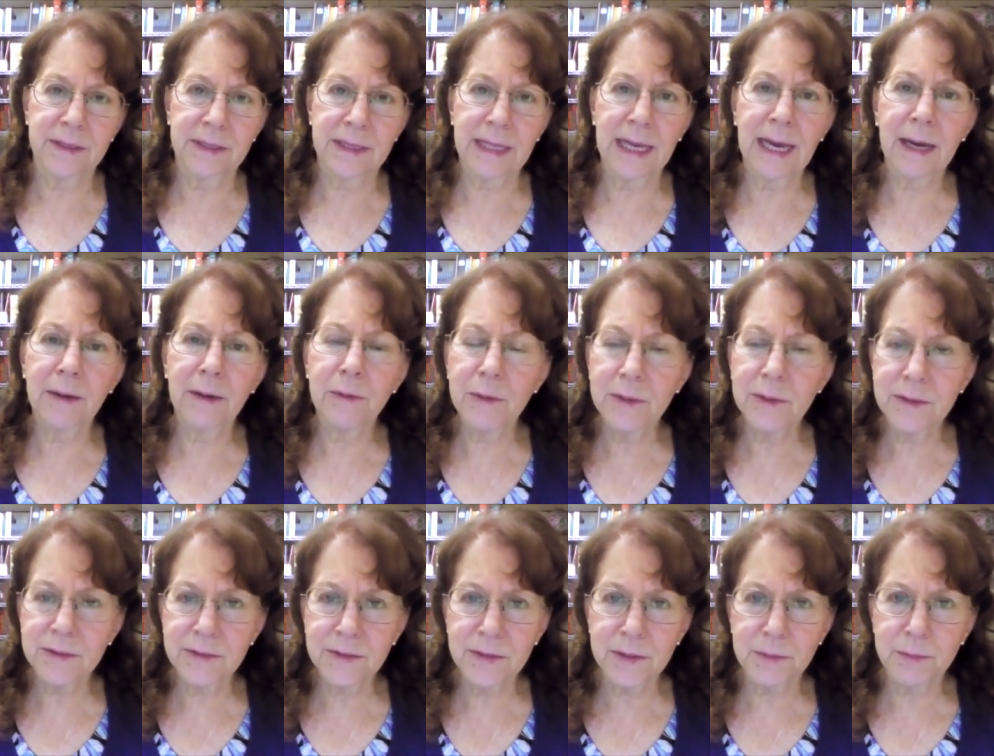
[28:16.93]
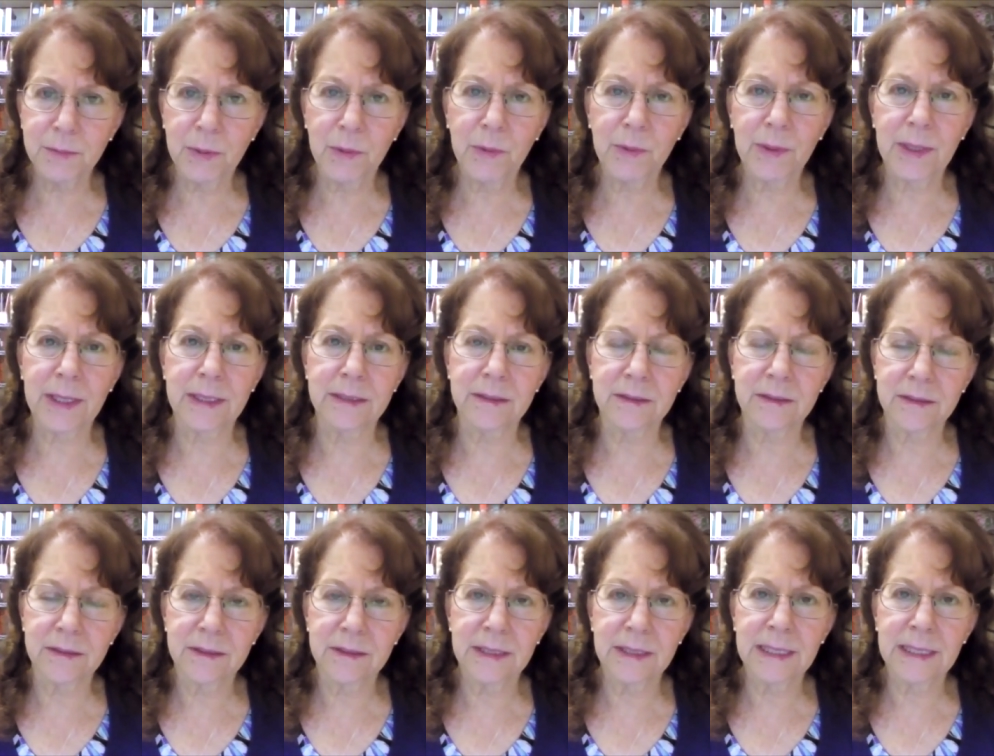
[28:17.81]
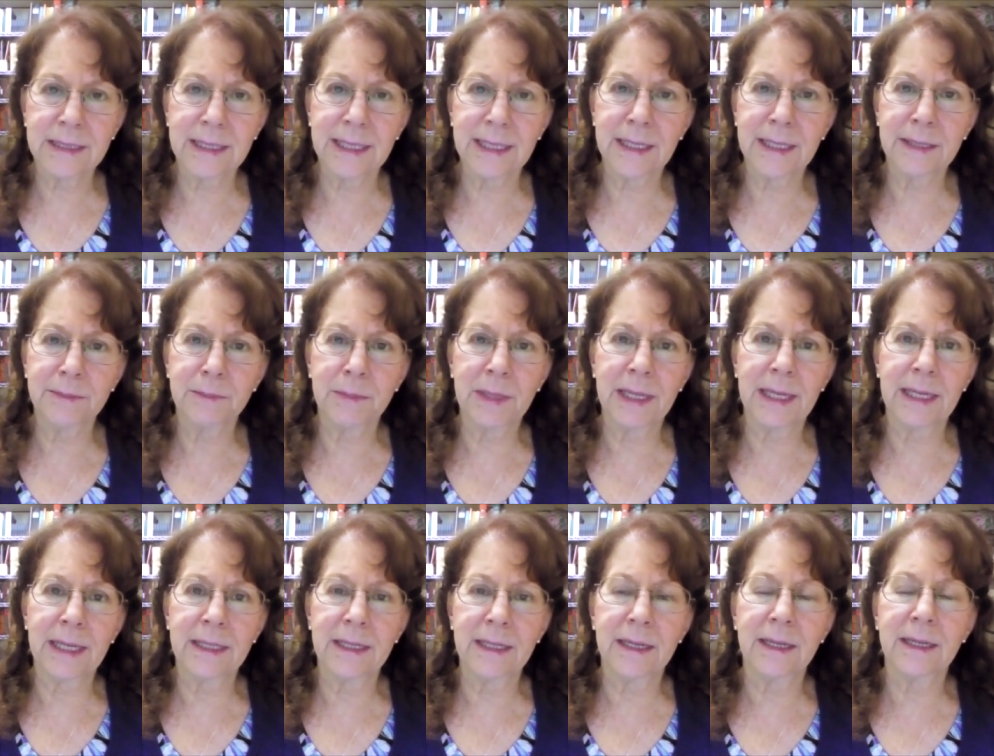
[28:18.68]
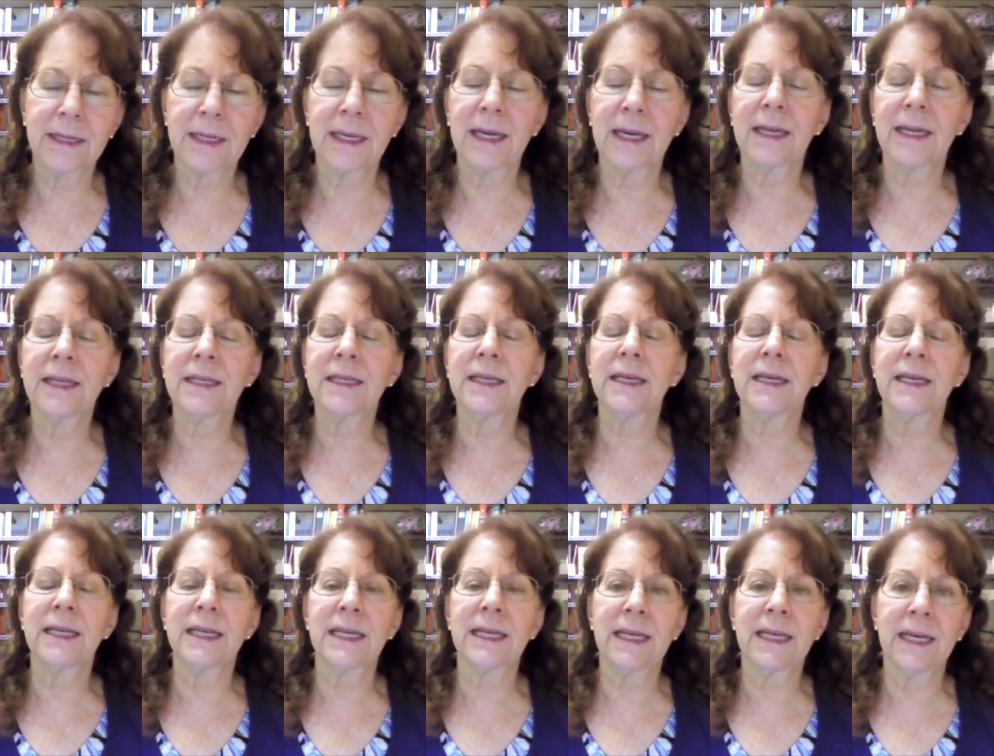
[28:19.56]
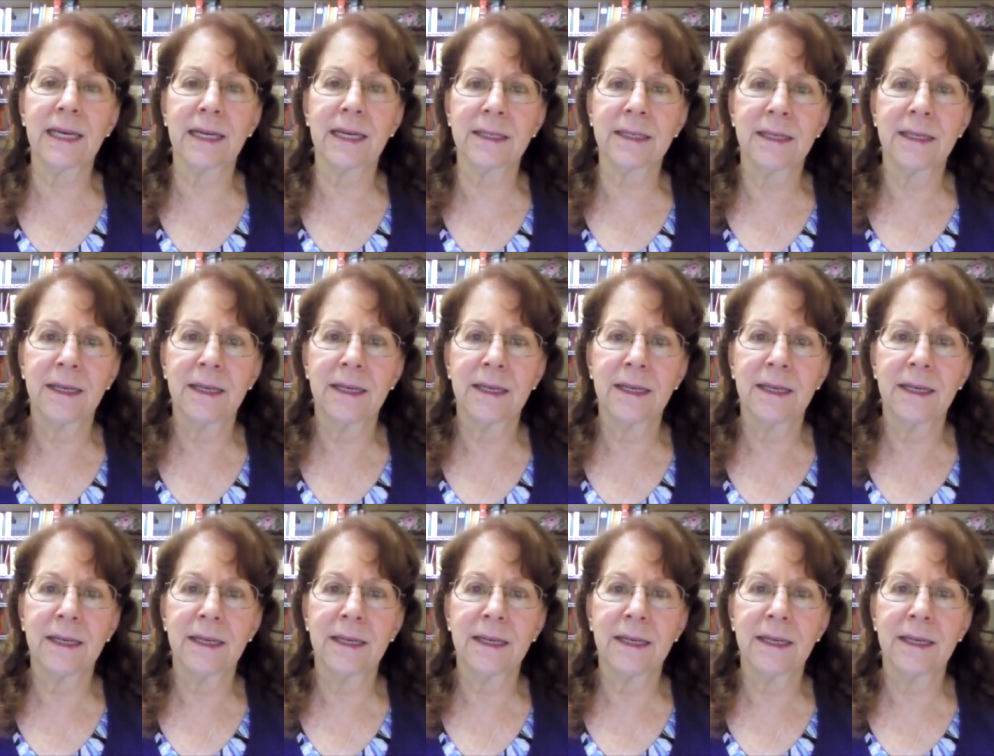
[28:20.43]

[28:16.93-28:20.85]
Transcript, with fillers: That was the point that they made again and again.